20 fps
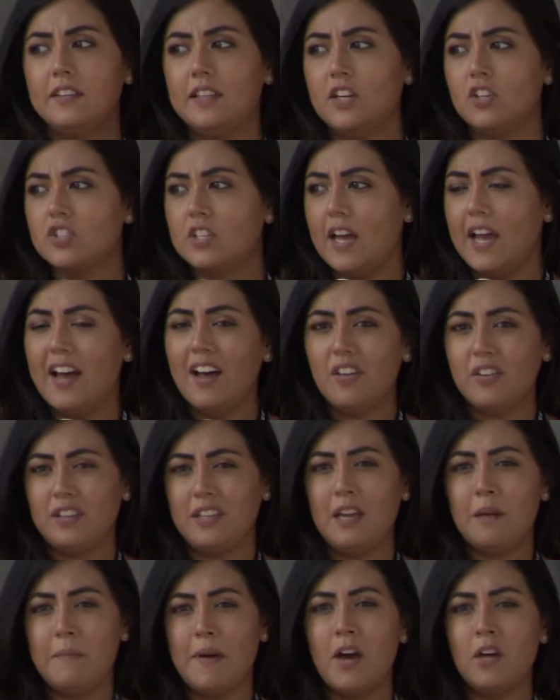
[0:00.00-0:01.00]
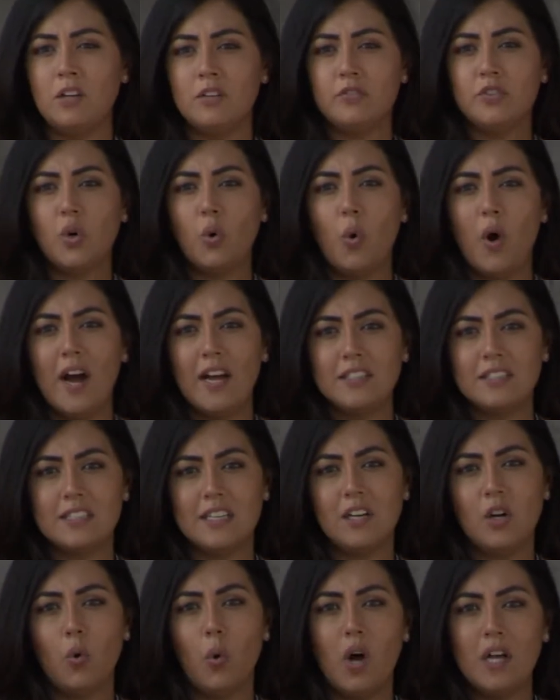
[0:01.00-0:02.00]
there's a healthy amount of quant
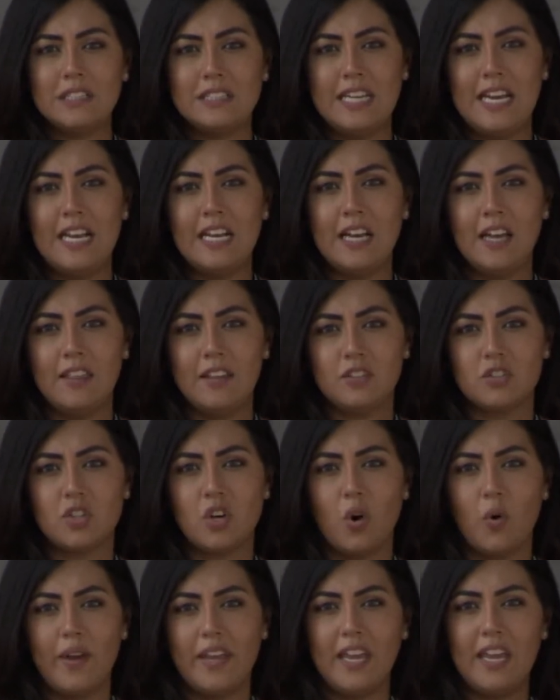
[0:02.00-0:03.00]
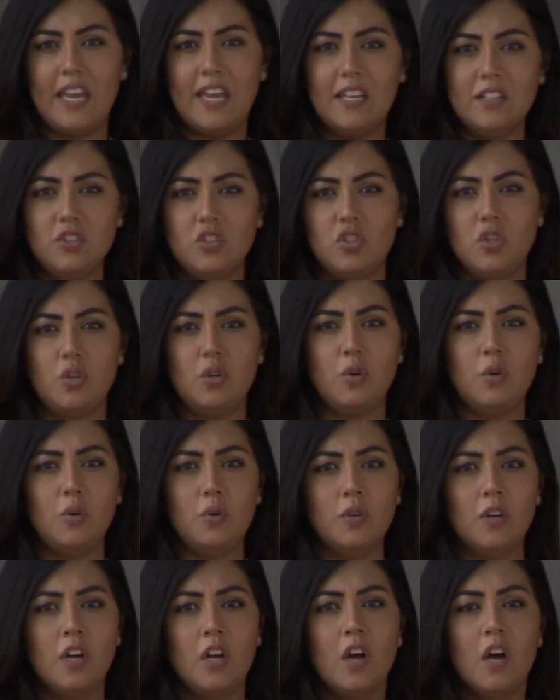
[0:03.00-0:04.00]
and qual data that's going
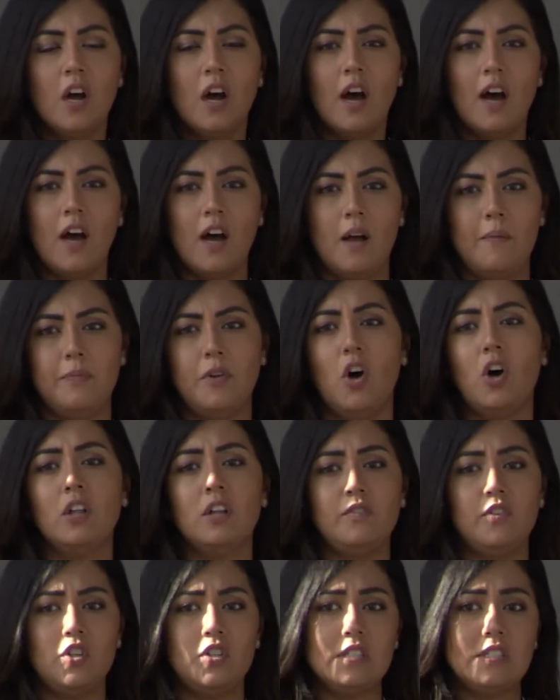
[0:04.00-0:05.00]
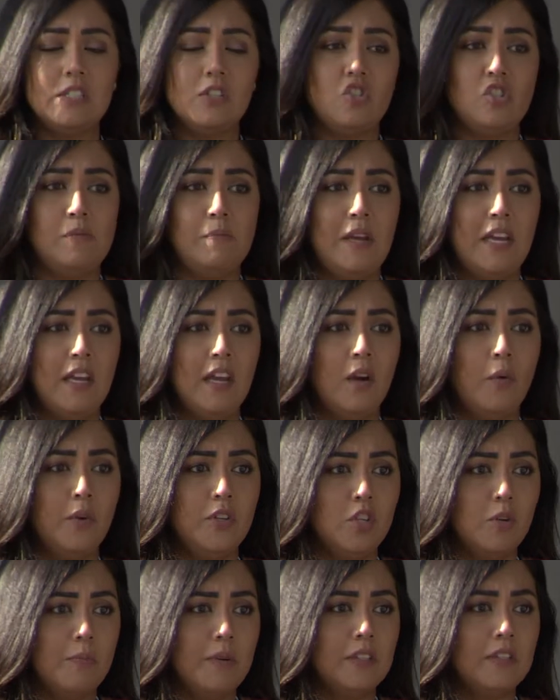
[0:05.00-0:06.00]
into all of your decision-making when
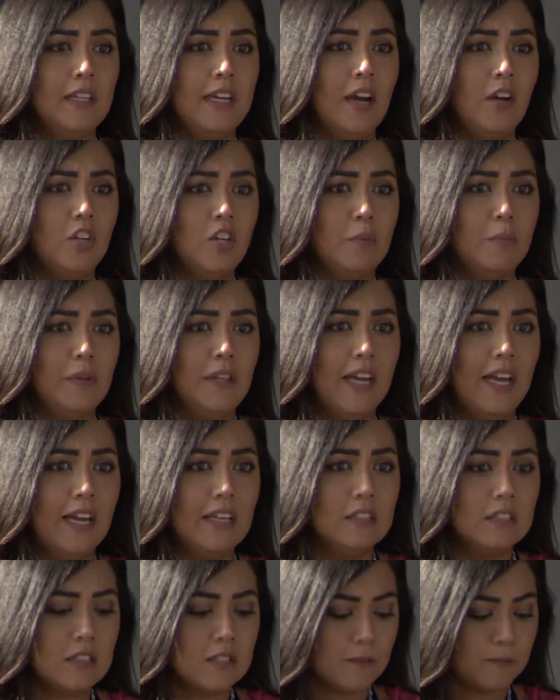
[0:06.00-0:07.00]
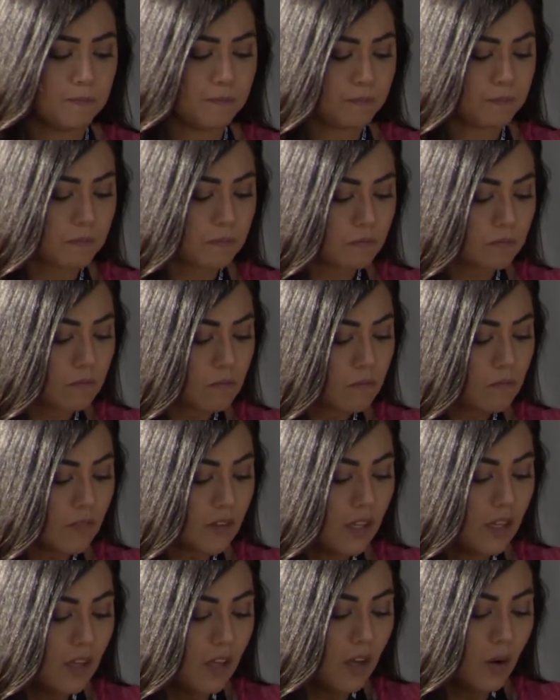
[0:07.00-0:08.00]
you're building out your plans.
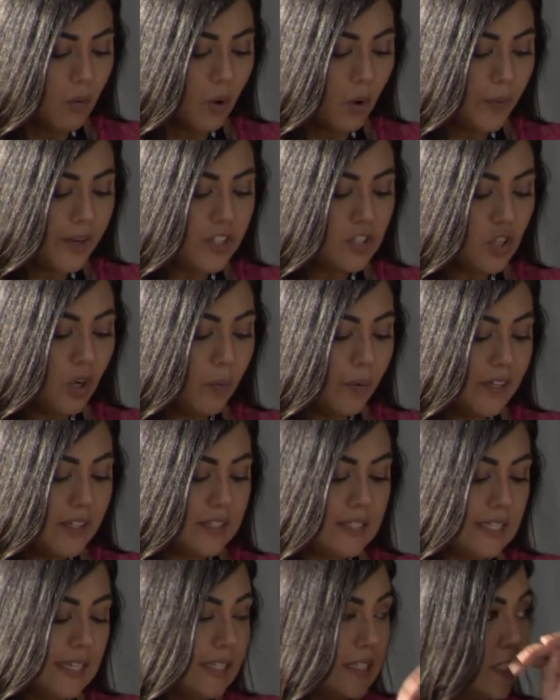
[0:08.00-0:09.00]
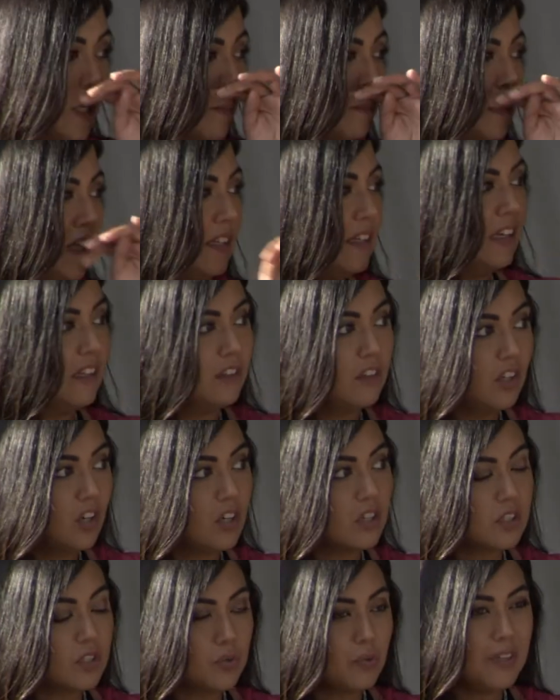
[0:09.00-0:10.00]
What we don't want to see is something that
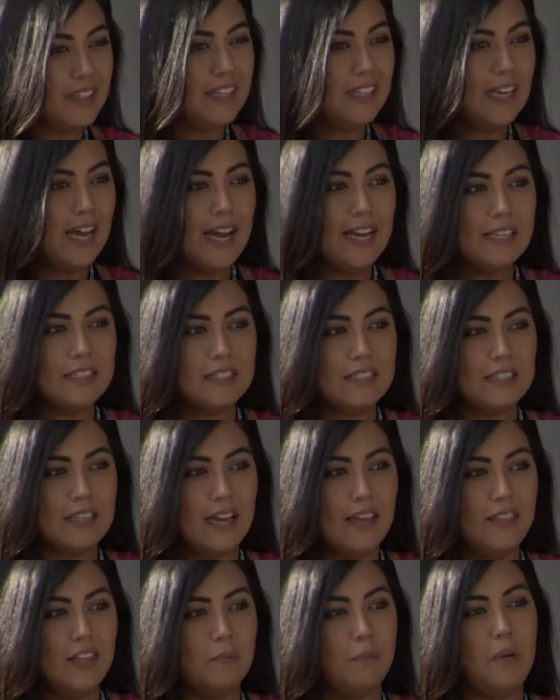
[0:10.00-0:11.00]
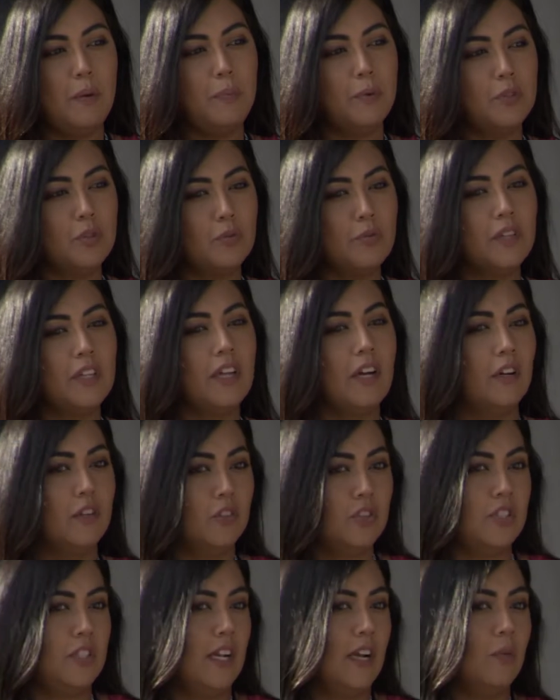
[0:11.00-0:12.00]
looks really nice and then people don't really
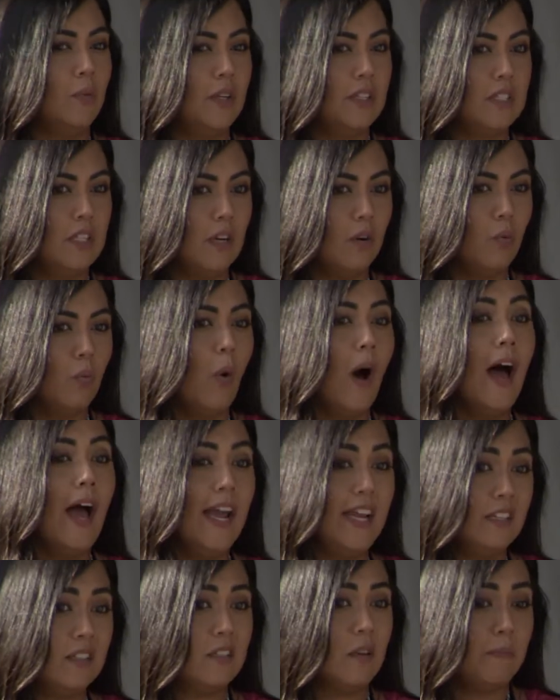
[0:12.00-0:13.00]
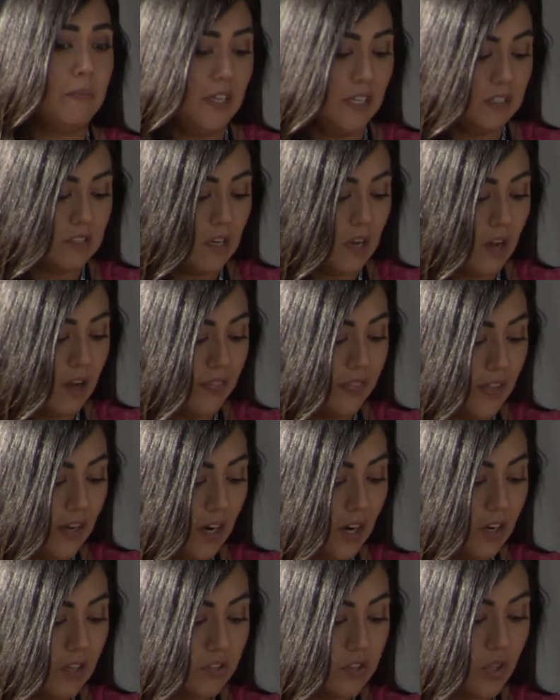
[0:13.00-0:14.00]
understand why something's on
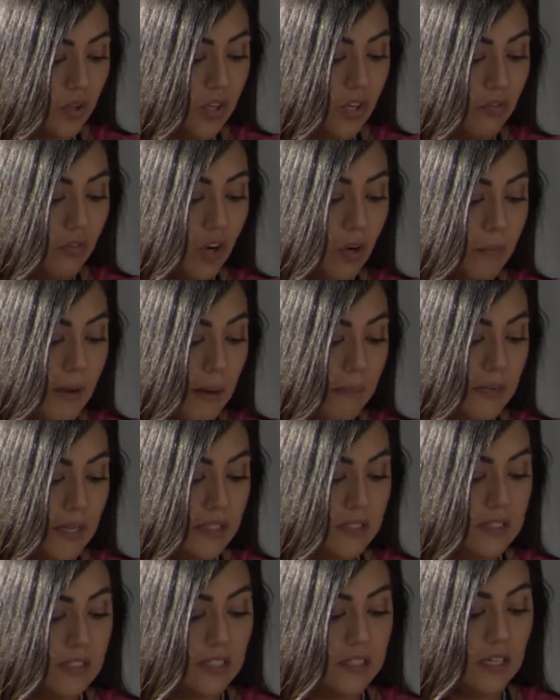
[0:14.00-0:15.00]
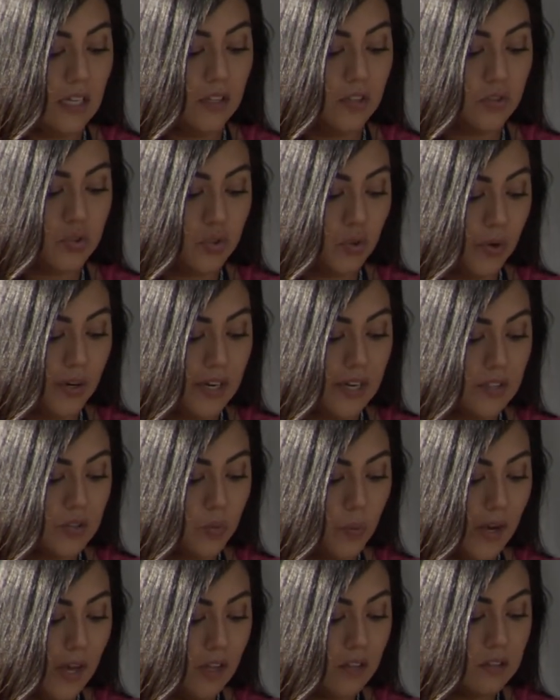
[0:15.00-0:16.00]
there. So your roadmap needs to tell a story as
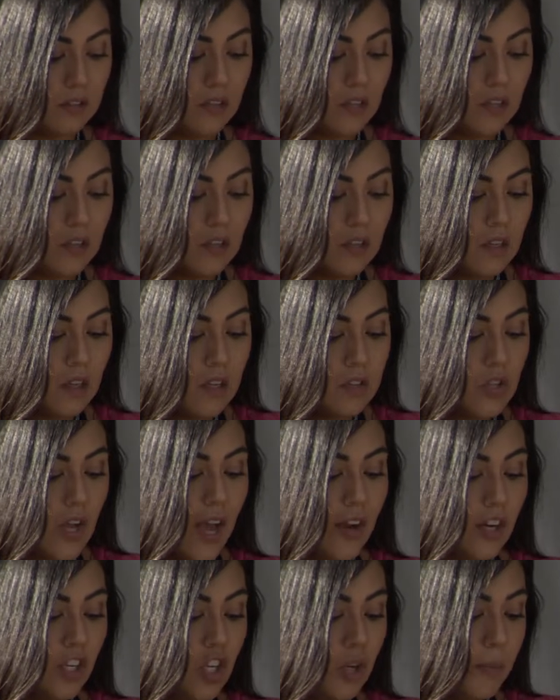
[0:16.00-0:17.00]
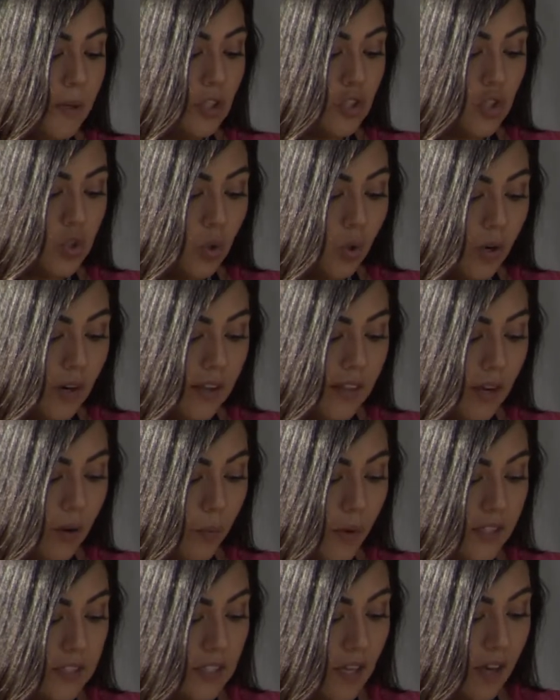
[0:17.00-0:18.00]
well. So how can you be sure that
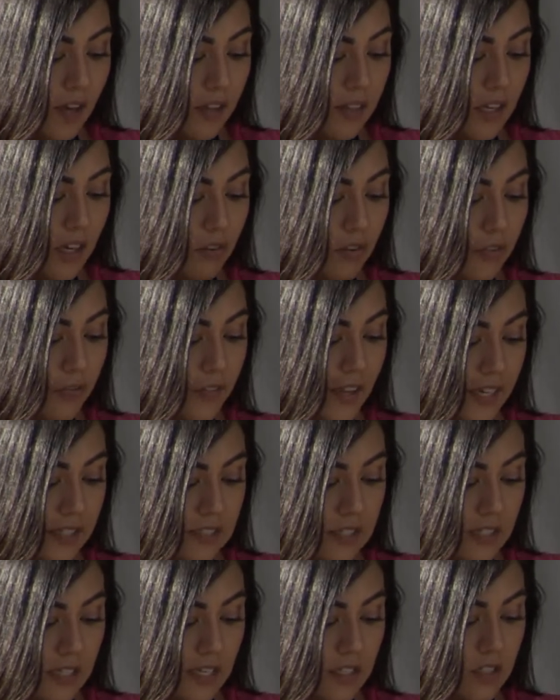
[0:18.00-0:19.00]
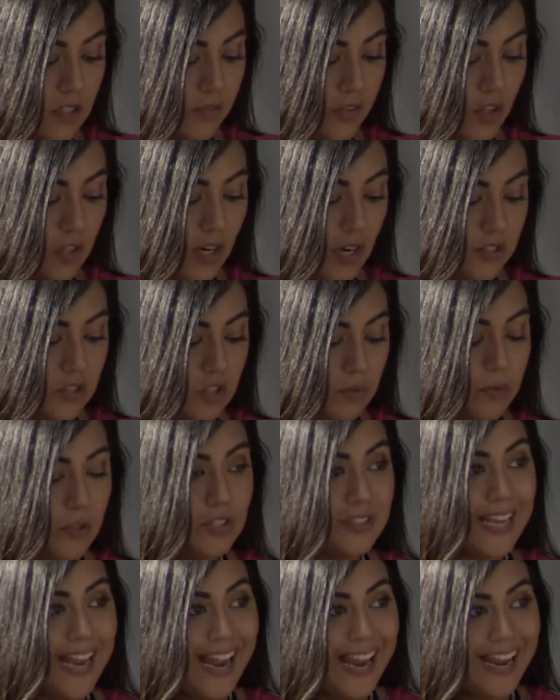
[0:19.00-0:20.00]
what's on there reflects the needs of your
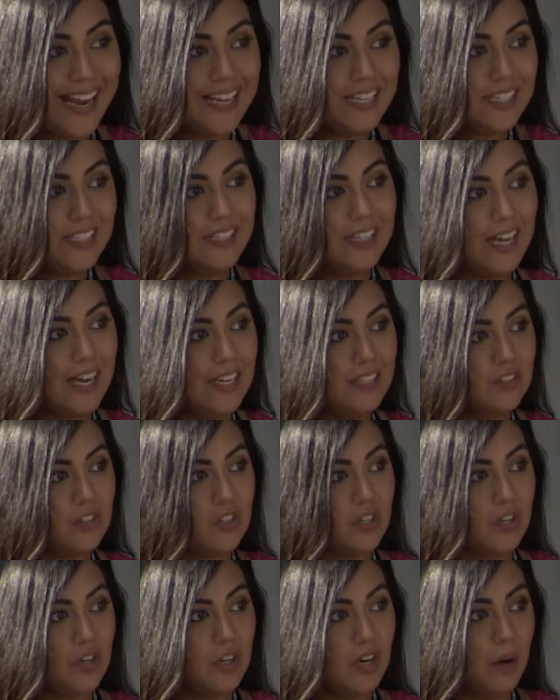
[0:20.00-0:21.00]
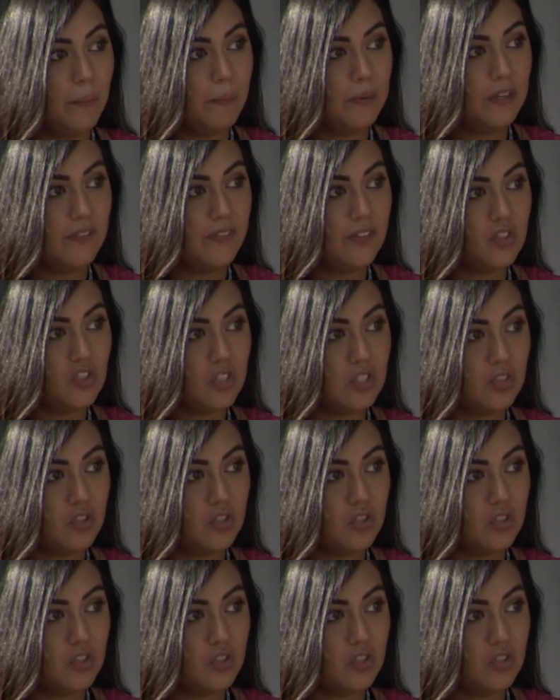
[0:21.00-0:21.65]
customers and aligns to your company vision and